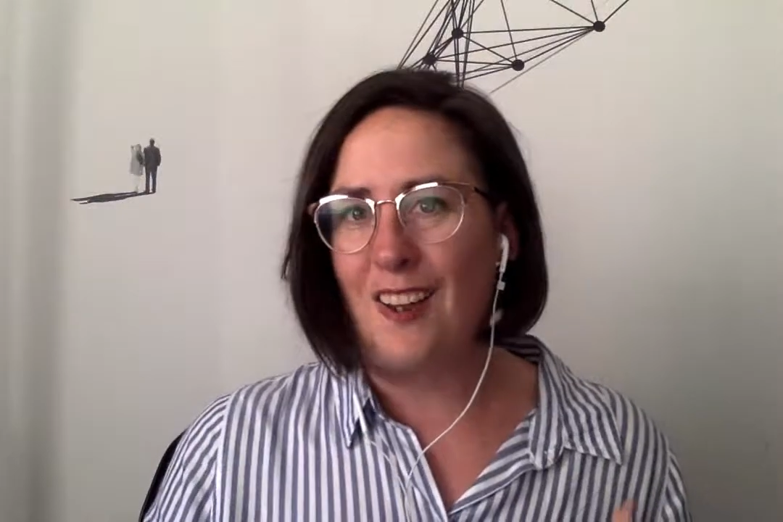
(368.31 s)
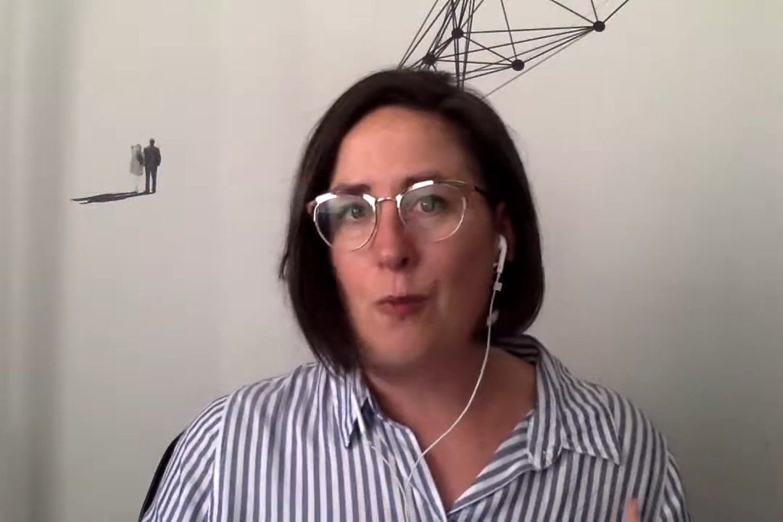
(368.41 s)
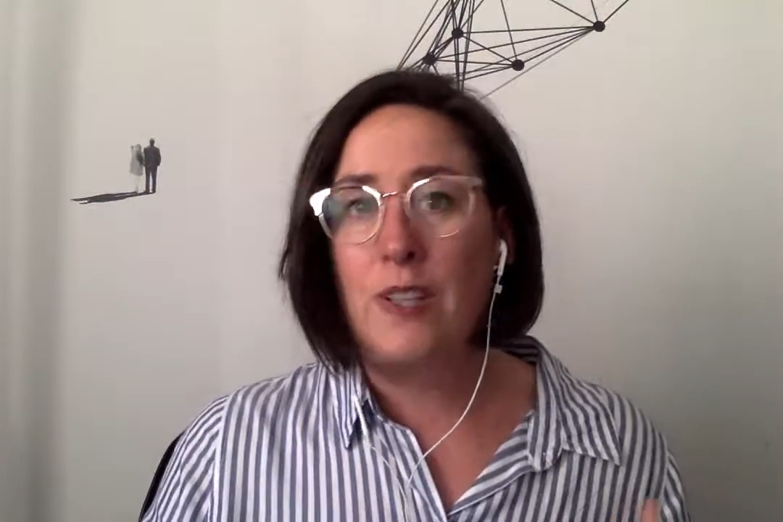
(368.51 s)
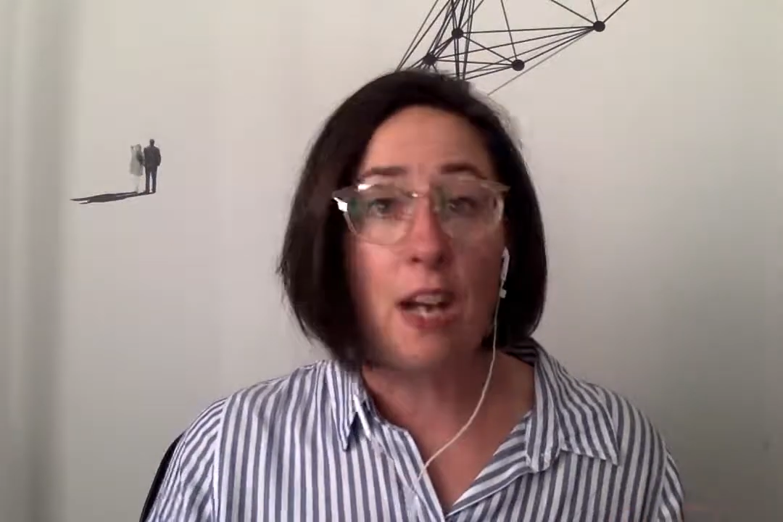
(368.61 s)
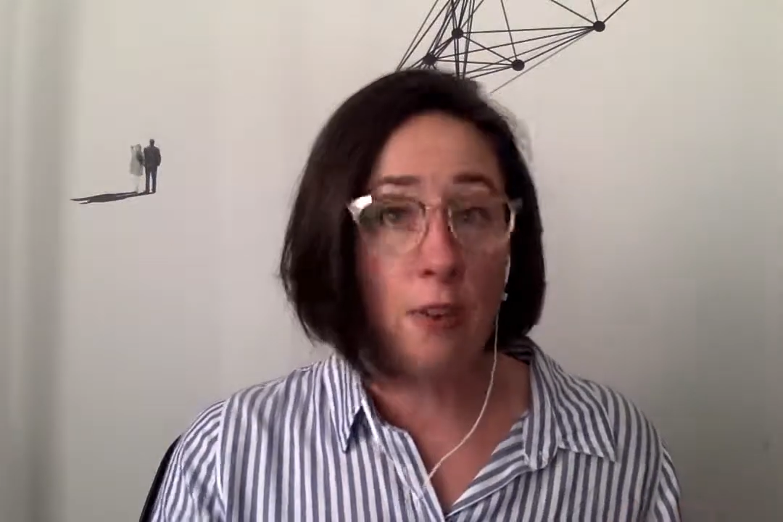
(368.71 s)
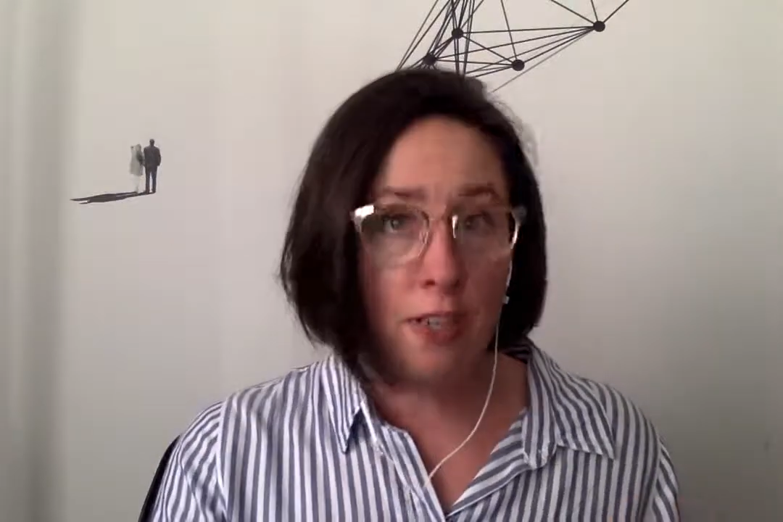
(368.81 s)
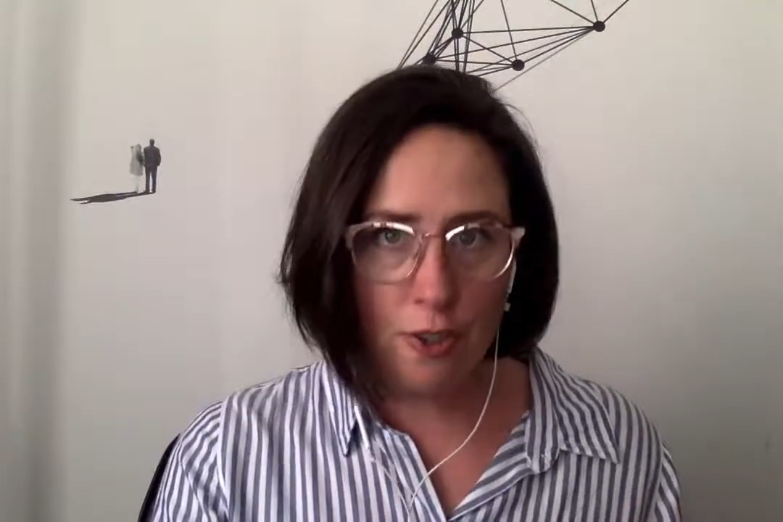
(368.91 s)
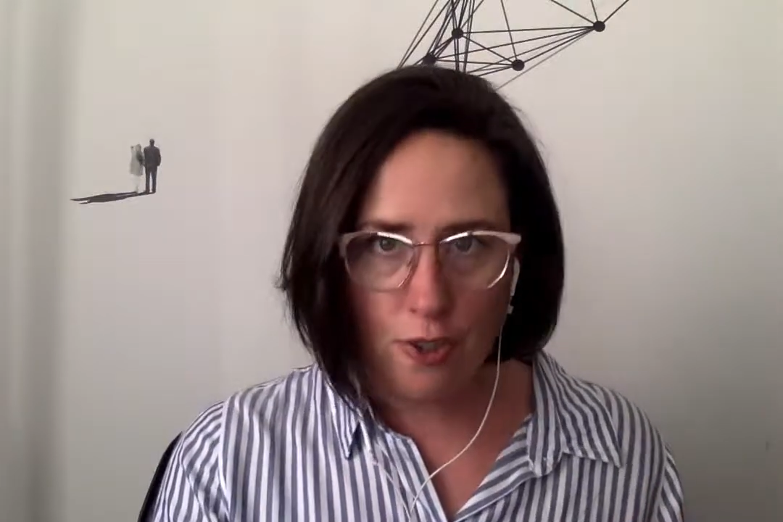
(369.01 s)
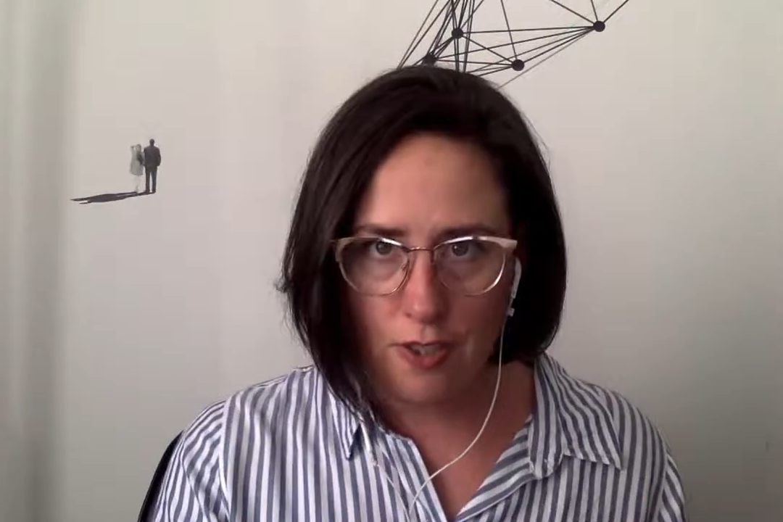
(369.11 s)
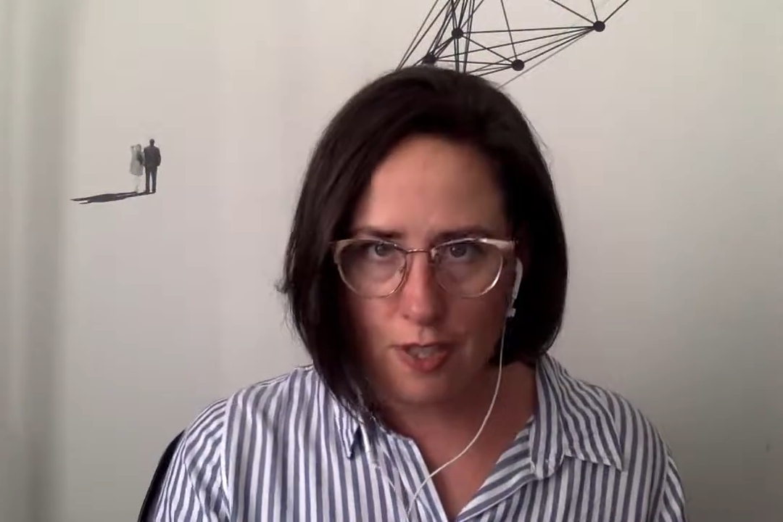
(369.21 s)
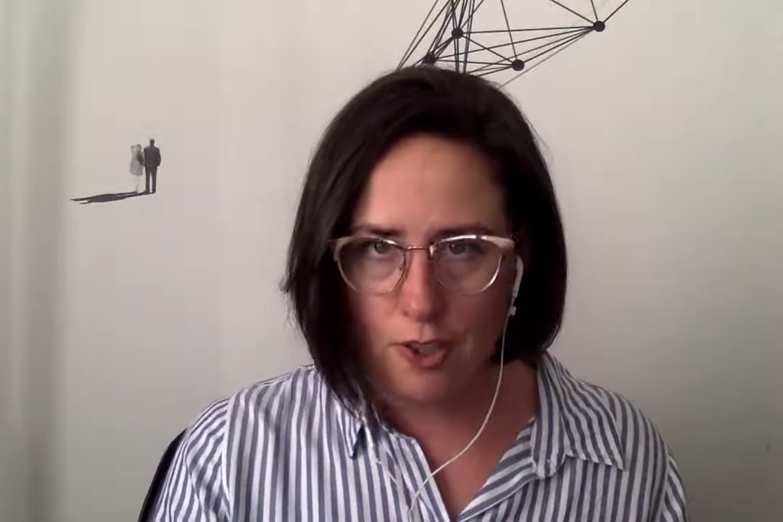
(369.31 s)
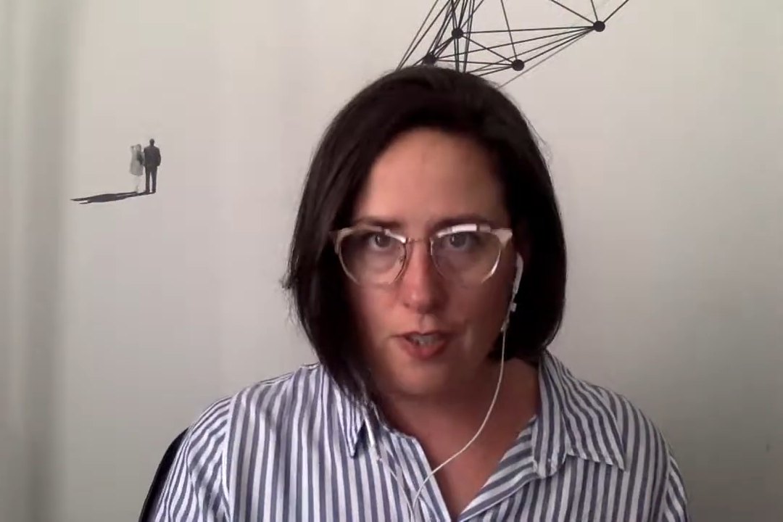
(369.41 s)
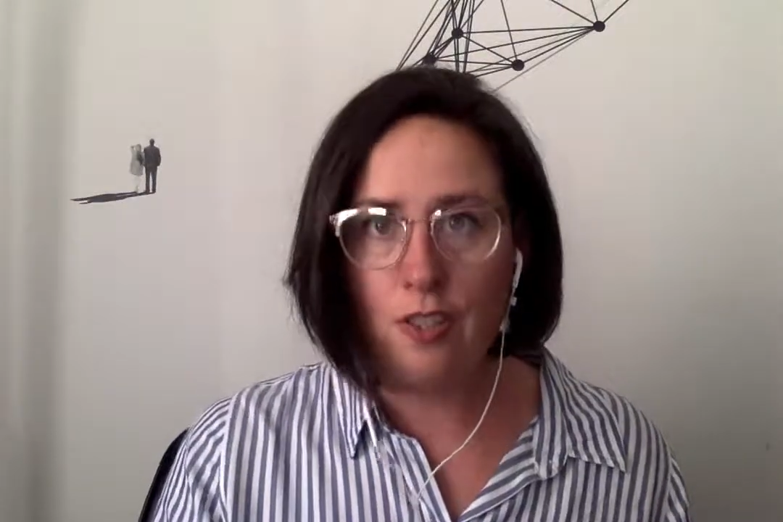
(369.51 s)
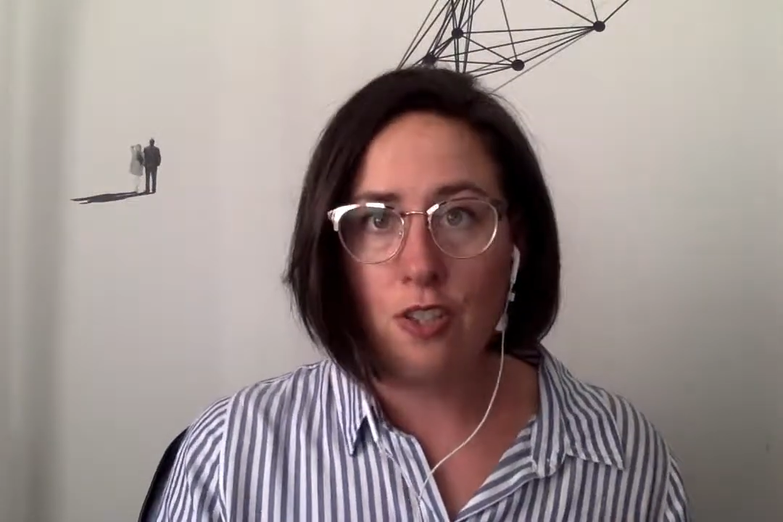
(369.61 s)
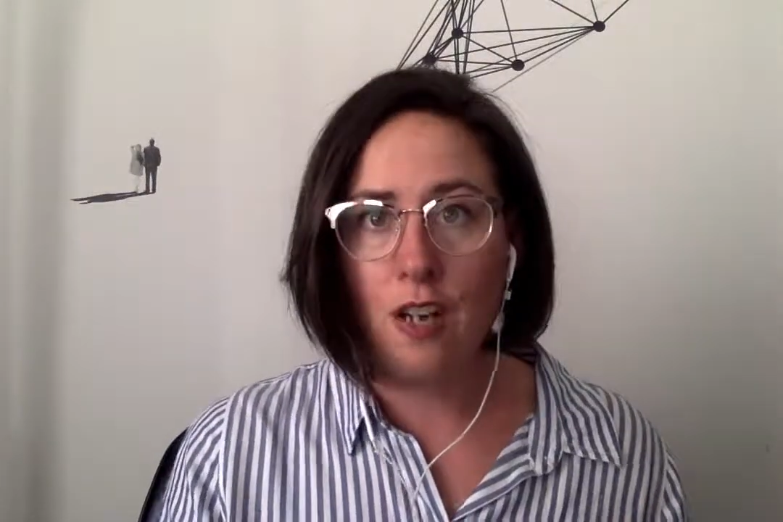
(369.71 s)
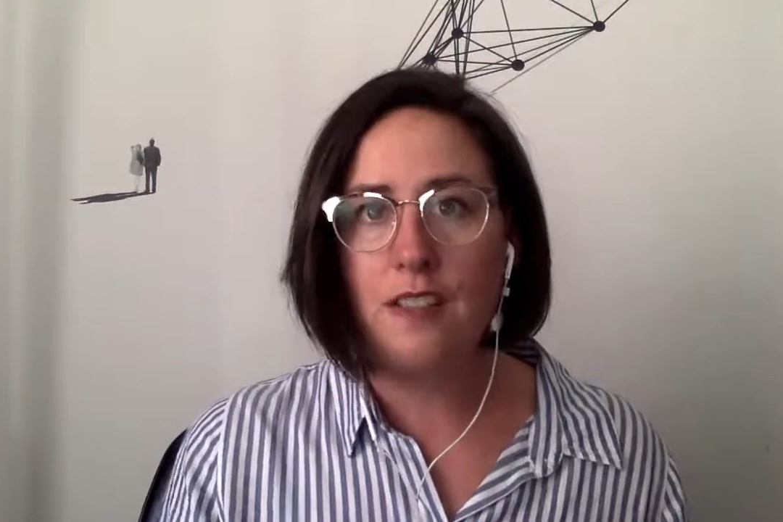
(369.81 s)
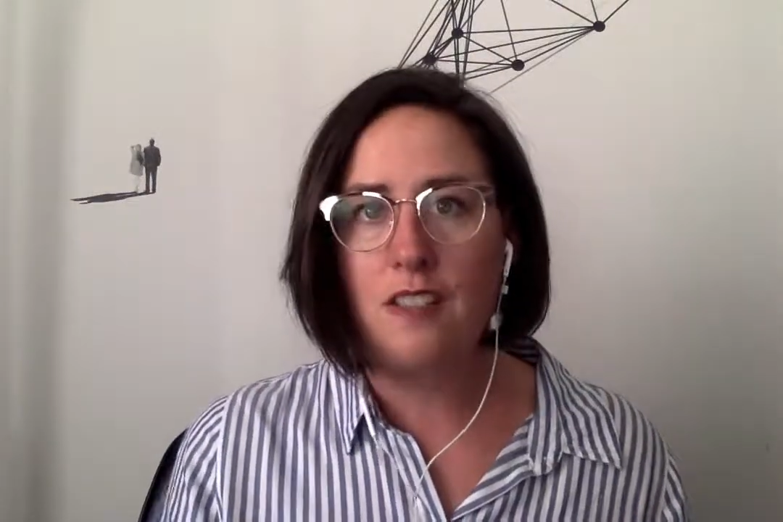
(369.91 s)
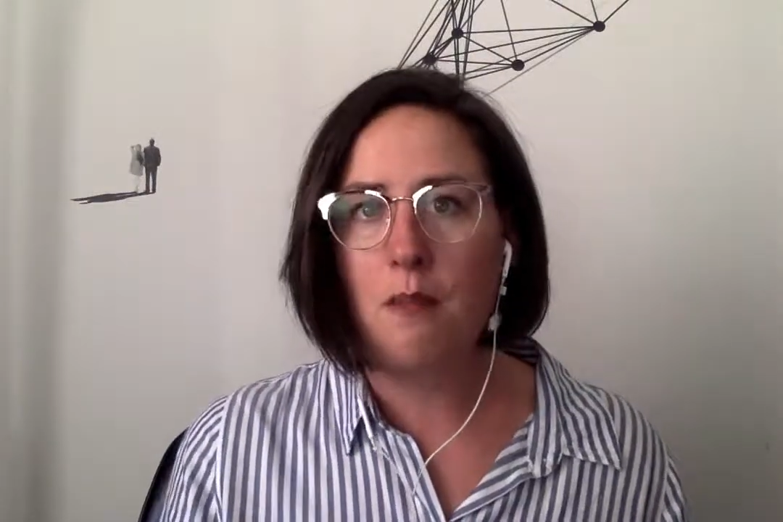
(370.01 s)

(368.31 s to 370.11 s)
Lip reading: without an introduction and talking